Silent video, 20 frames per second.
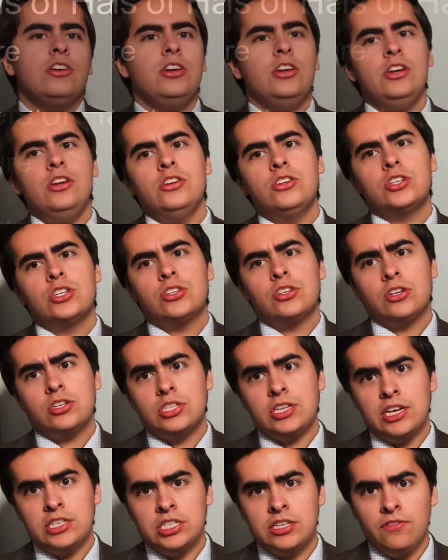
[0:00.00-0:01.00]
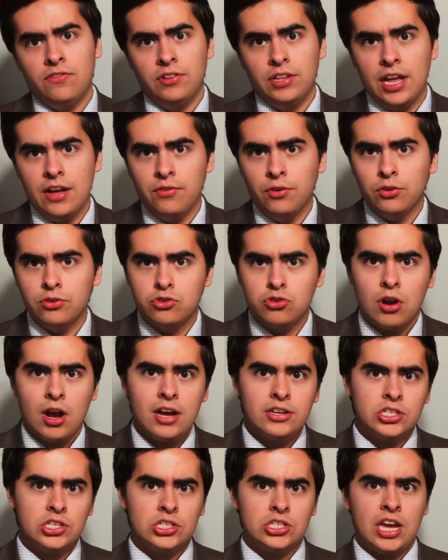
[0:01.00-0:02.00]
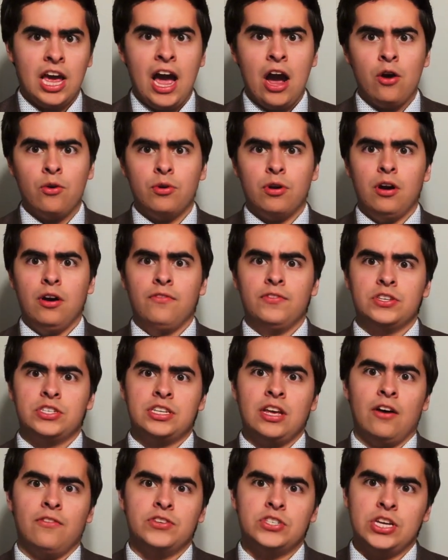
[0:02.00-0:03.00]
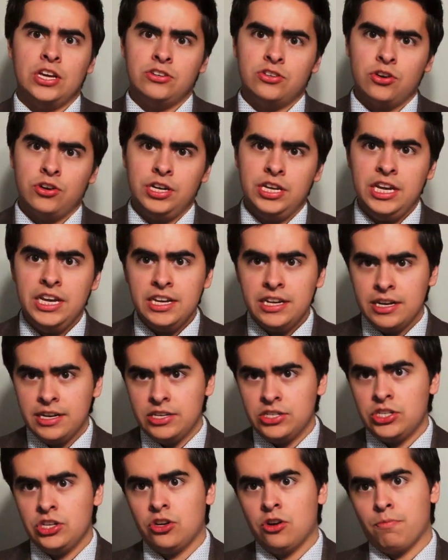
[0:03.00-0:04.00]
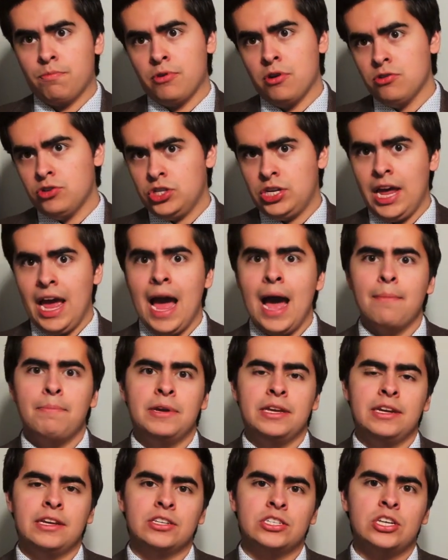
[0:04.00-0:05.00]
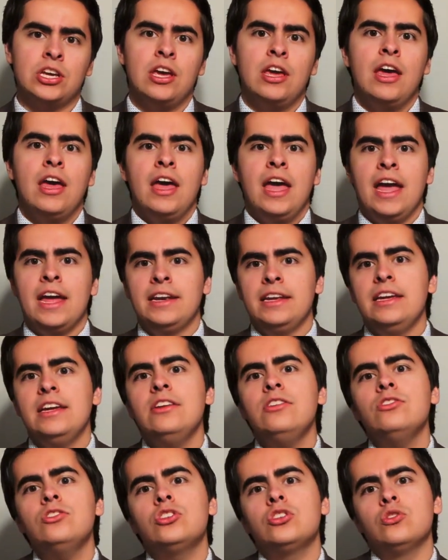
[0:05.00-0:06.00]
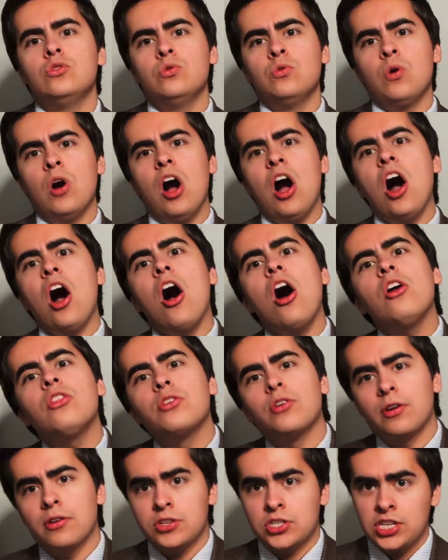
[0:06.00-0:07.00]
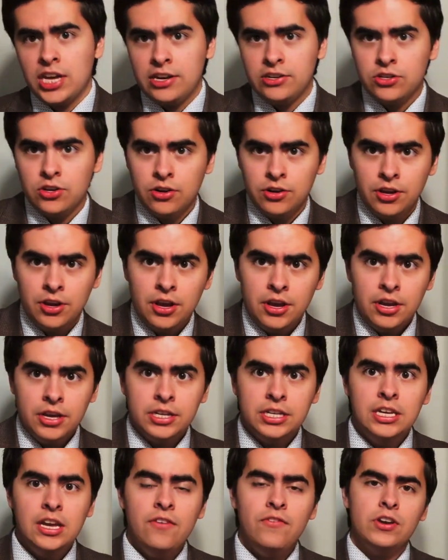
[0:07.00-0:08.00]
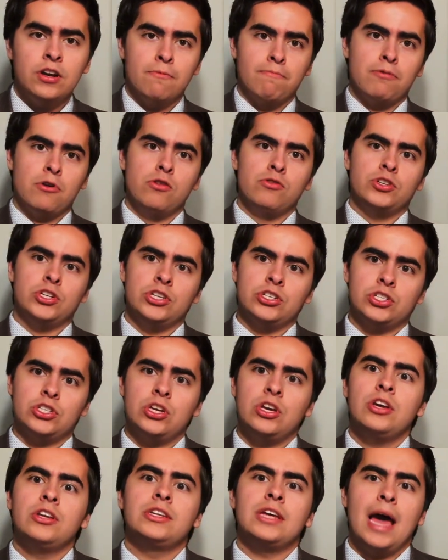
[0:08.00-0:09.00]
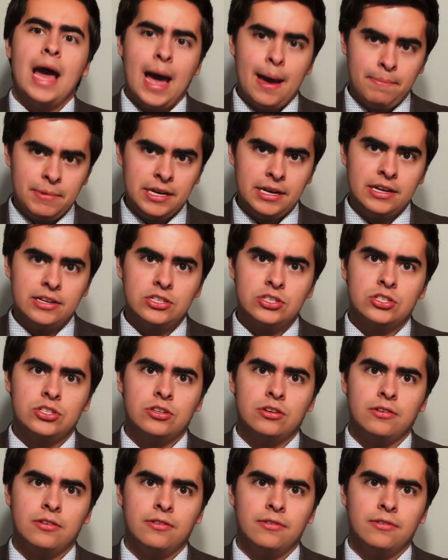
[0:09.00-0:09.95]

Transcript: Each successive level draws us out of a self centered, hedonistic approach to happiness and into other centered, giving approaches to happiness.